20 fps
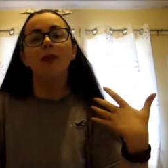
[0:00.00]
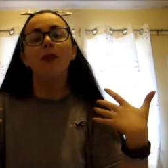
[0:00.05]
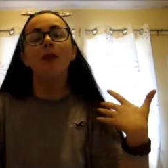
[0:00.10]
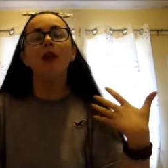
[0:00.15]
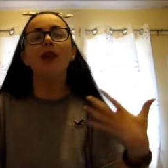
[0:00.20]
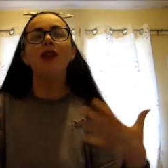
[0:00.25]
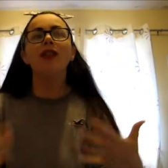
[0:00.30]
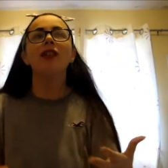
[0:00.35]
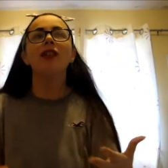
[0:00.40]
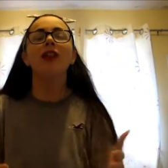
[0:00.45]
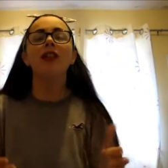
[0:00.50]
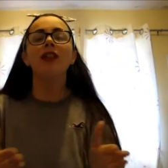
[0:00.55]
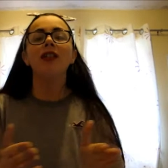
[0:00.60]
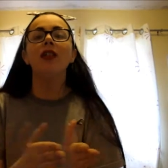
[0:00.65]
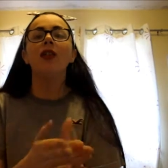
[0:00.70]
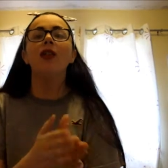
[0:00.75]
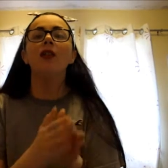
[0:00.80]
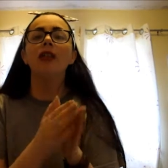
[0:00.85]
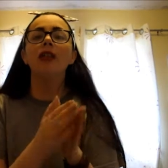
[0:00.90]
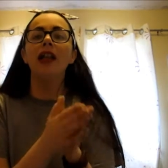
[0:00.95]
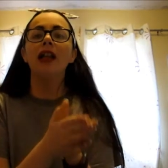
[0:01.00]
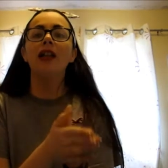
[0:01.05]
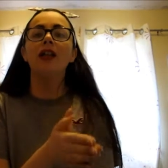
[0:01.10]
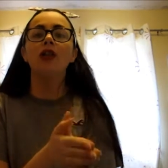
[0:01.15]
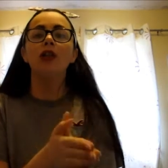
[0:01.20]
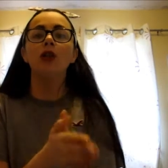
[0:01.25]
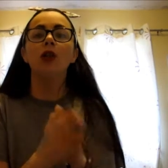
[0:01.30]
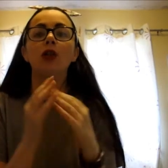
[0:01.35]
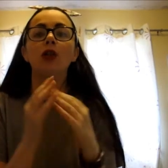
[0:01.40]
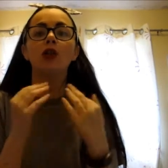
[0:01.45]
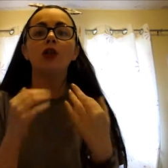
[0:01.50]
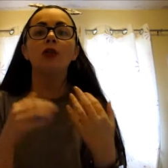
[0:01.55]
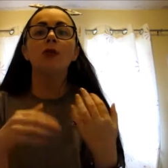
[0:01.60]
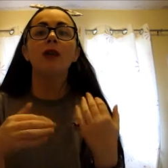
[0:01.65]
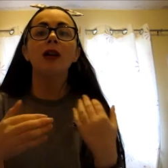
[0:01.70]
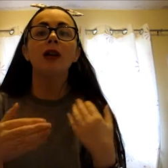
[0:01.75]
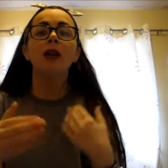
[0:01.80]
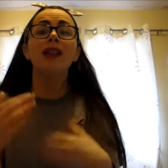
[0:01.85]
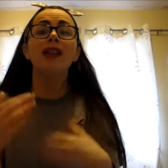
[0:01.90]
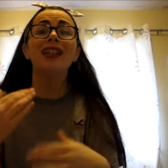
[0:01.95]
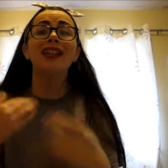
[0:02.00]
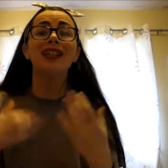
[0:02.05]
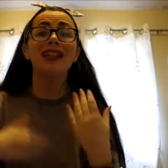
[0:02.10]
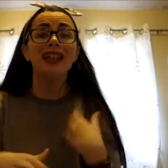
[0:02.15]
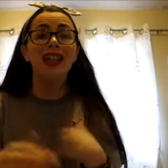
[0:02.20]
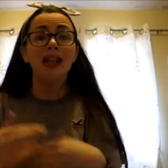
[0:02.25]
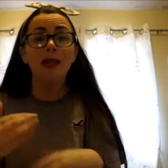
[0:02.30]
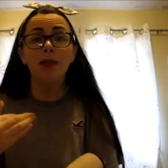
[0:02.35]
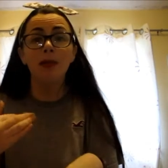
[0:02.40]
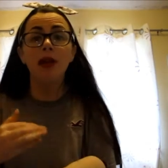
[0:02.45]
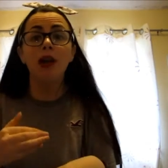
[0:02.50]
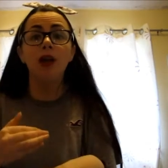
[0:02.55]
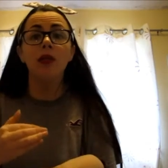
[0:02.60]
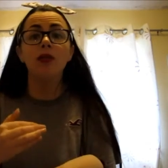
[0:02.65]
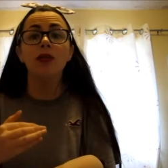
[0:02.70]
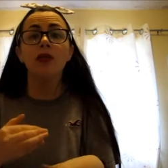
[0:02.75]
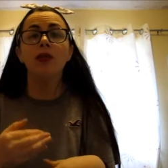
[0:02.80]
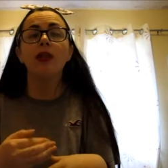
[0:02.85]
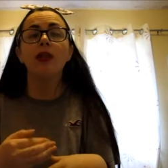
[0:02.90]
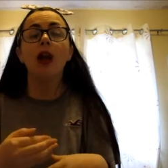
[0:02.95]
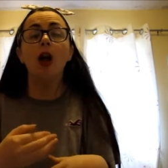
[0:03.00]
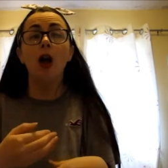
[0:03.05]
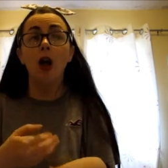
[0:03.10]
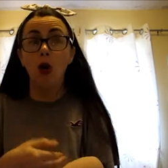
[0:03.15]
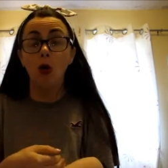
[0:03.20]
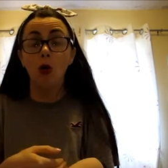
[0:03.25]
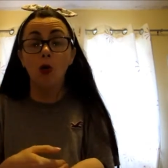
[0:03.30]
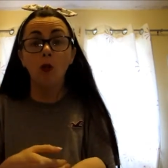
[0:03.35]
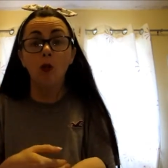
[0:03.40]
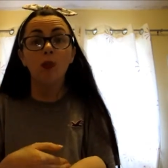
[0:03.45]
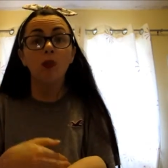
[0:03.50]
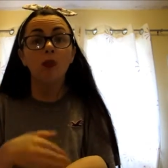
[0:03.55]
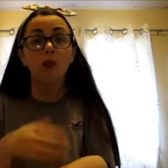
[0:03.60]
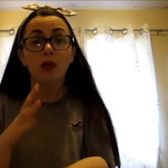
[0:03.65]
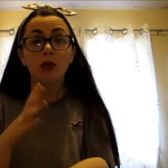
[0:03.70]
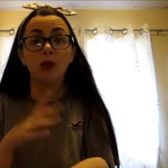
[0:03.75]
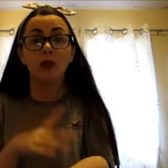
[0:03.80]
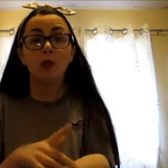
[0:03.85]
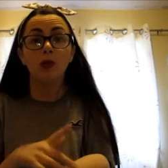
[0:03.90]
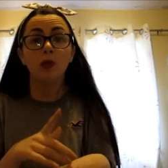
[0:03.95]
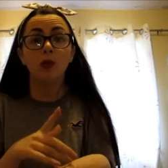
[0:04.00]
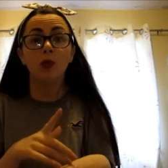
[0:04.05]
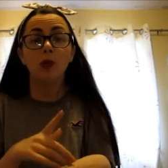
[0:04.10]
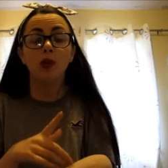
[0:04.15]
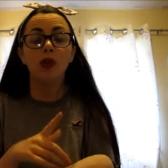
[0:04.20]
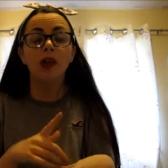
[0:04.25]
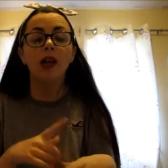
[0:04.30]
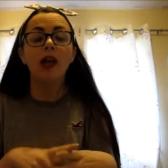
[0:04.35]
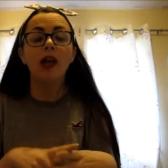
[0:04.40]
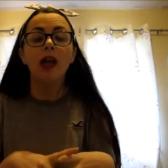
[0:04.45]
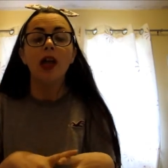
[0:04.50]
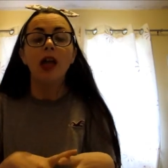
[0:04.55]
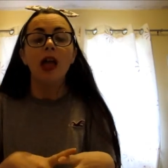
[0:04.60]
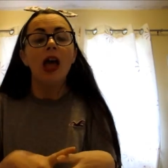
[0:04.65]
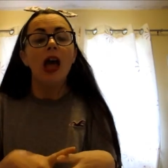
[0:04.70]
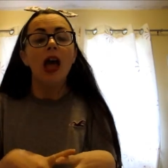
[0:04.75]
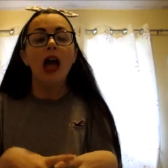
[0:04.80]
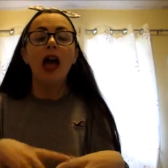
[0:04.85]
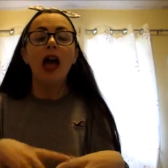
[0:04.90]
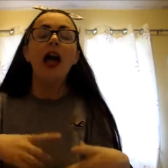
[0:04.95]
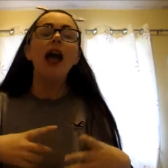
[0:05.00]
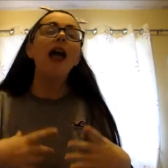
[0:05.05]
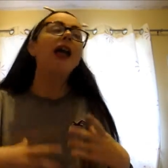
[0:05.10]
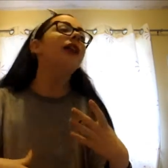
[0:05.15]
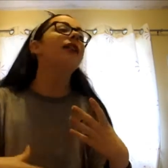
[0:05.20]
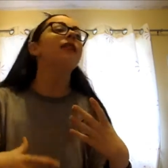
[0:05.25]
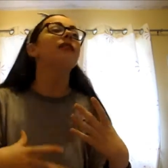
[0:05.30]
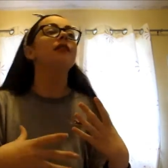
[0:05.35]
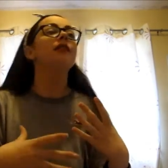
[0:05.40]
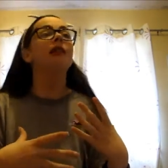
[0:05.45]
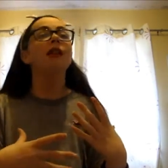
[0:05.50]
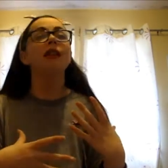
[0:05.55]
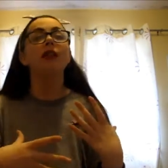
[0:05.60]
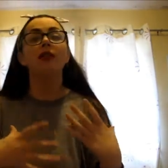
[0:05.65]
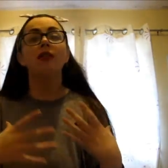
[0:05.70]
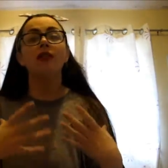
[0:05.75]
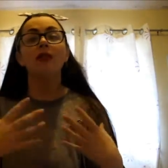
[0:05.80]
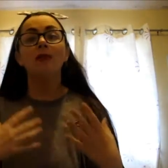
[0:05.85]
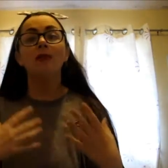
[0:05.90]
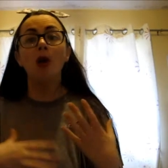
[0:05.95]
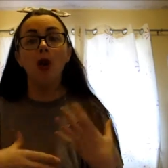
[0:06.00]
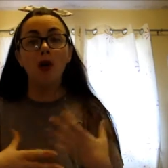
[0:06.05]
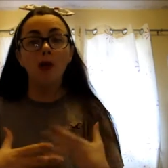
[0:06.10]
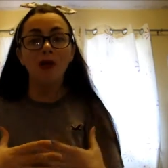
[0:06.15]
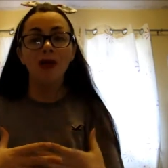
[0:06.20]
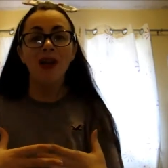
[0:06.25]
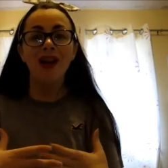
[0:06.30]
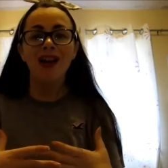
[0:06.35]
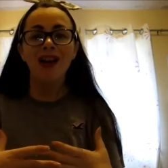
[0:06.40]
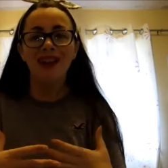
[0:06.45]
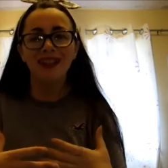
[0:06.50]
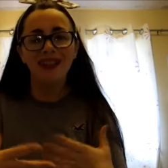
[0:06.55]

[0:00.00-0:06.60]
but I decided to go to Health Star just because it's a little bit closer to home, which was one. And there's more money.